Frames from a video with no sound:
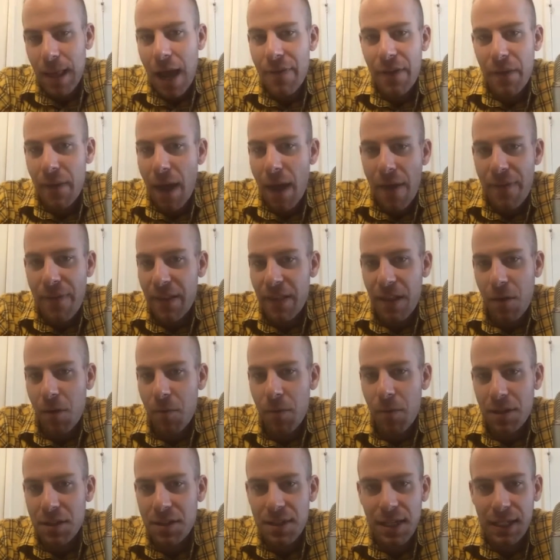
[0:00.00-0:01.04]
I think they would
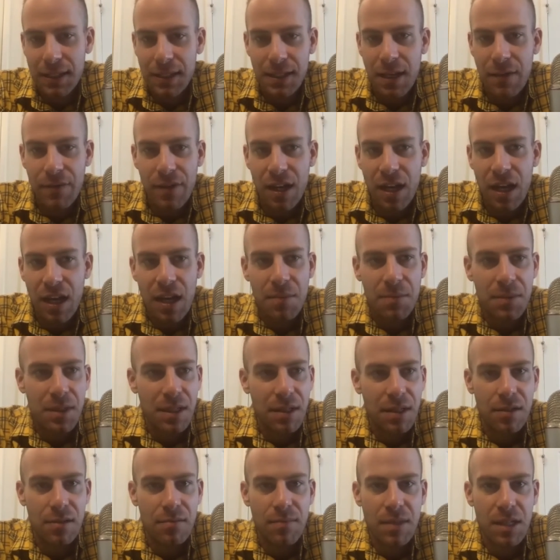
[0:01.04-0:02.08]
win 6 or 7 games
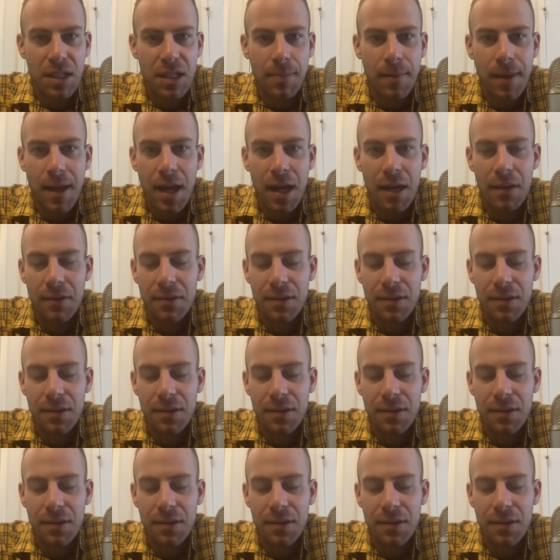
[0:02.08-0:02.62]
and miss the playoffs.